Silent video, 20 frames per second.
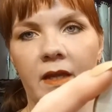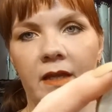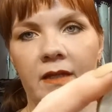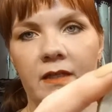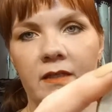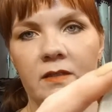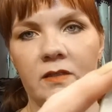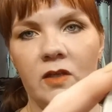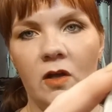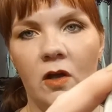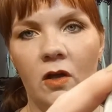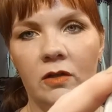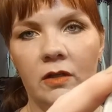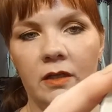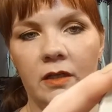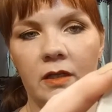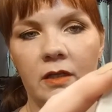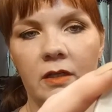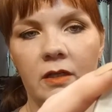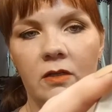and it's
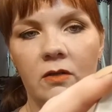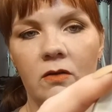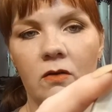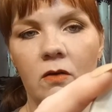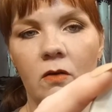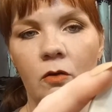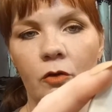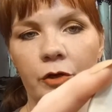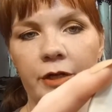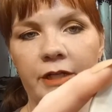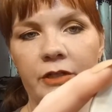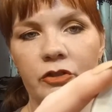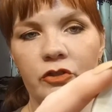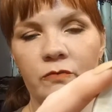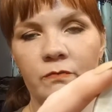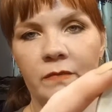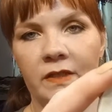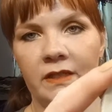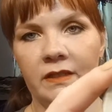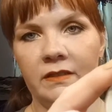called Orange
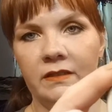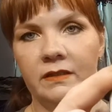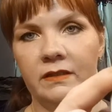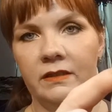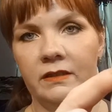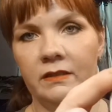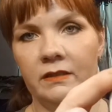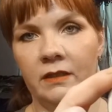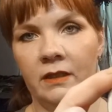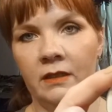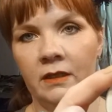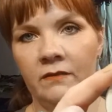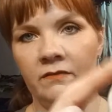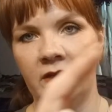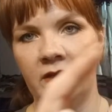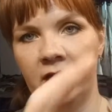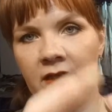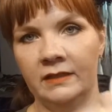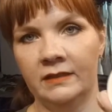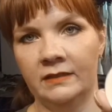Mist. And I've
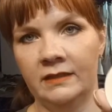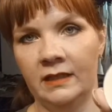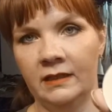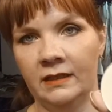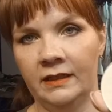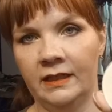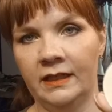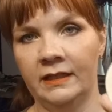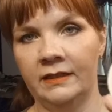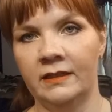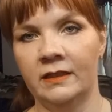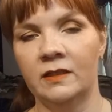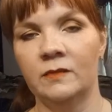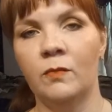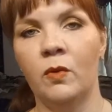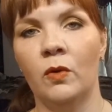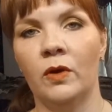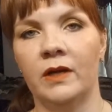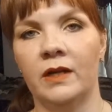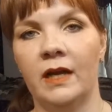accidentally, this
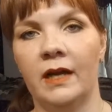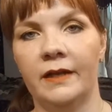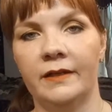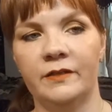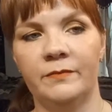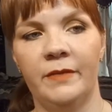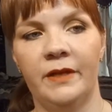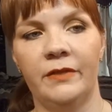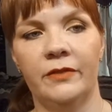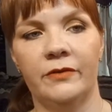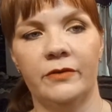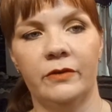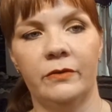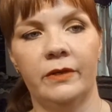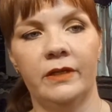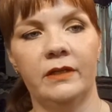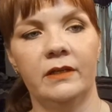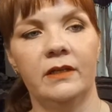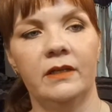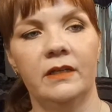poor guy's been through
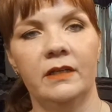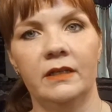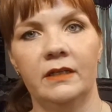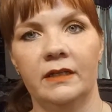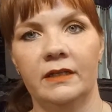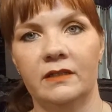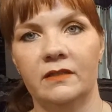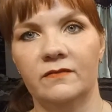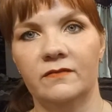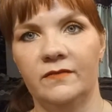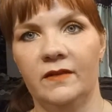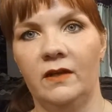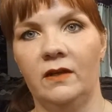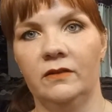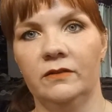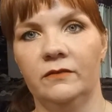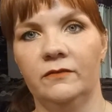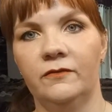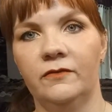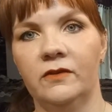it. It's fell
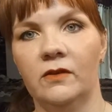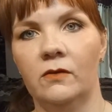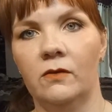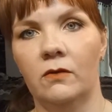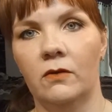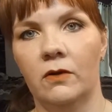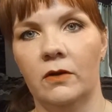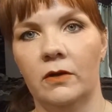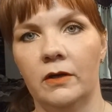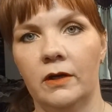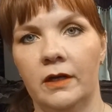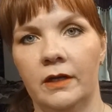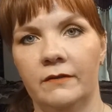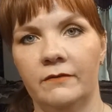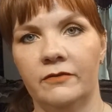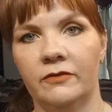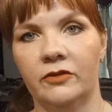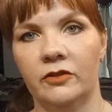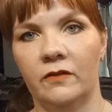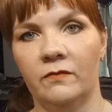on the floor.
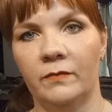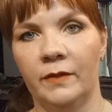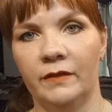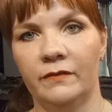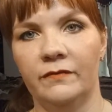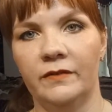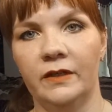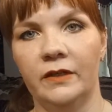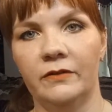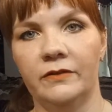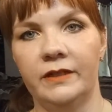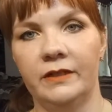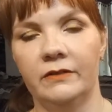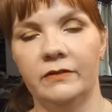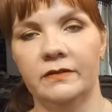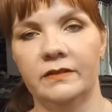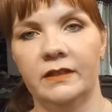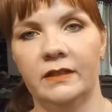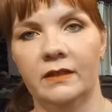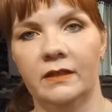I've shoved my
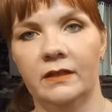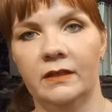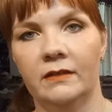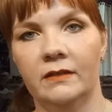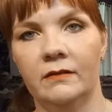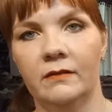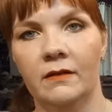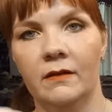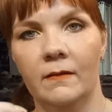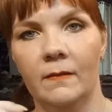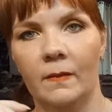fingernails in it,